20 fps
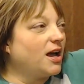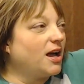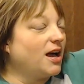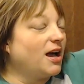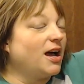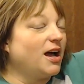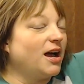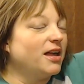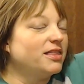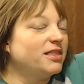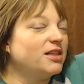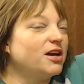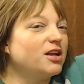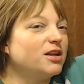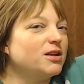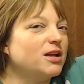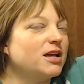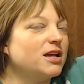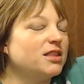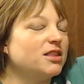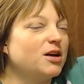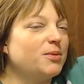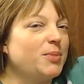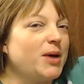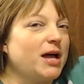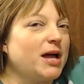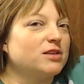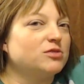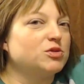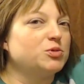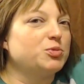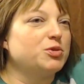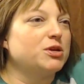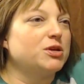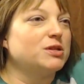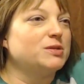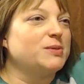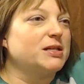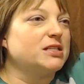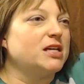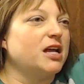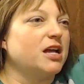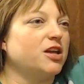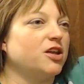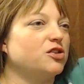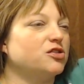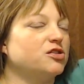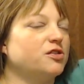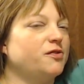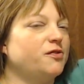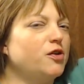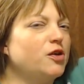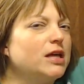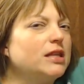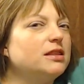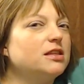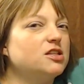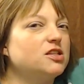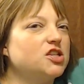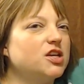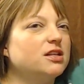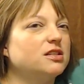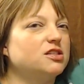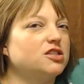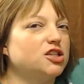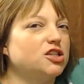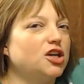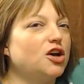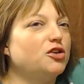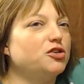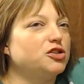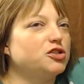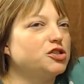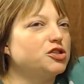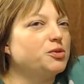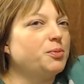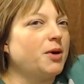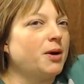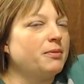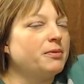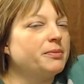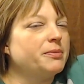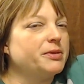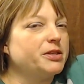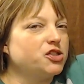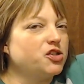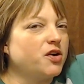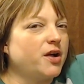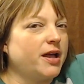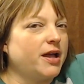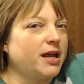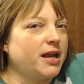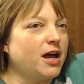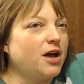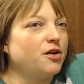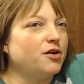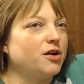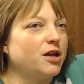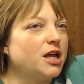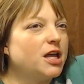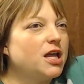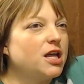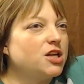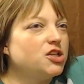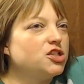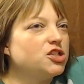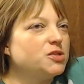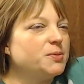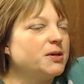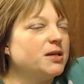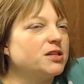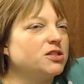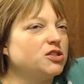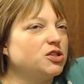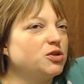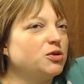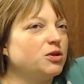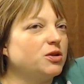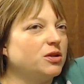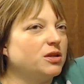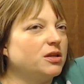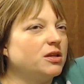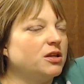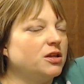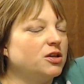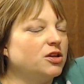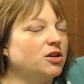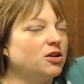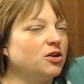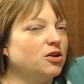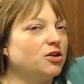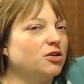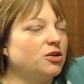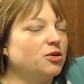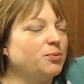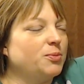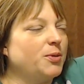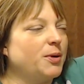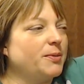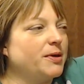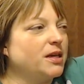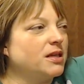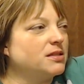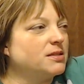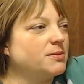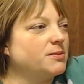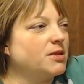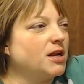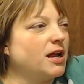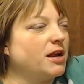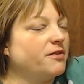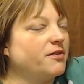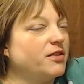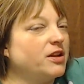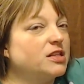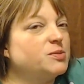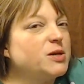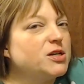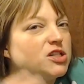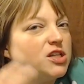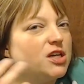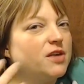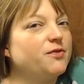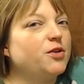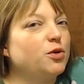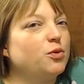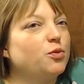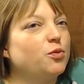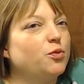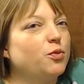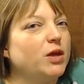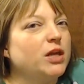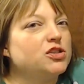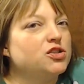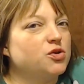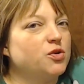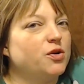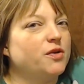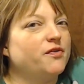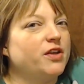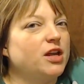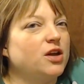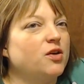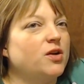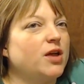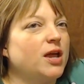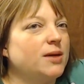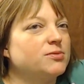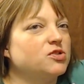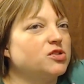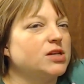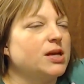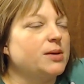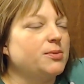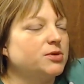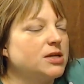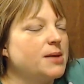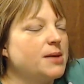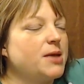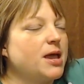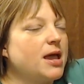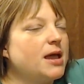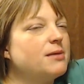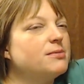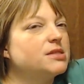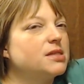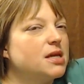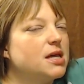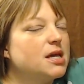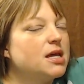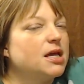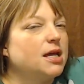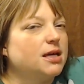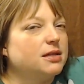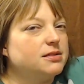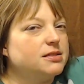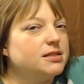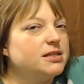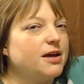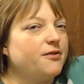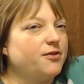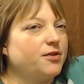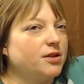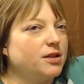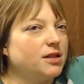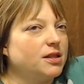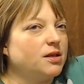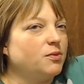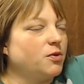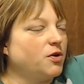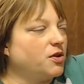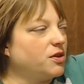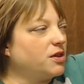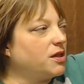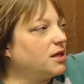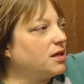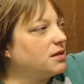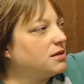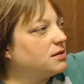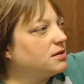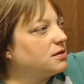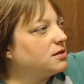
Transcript: I thought PAX was pretty spectacular. So if you get the chance to go, you should probably try it out, just because you probably get something out of it. Especially if you enjoy video games or tabletop games, it's definitely worth it. So,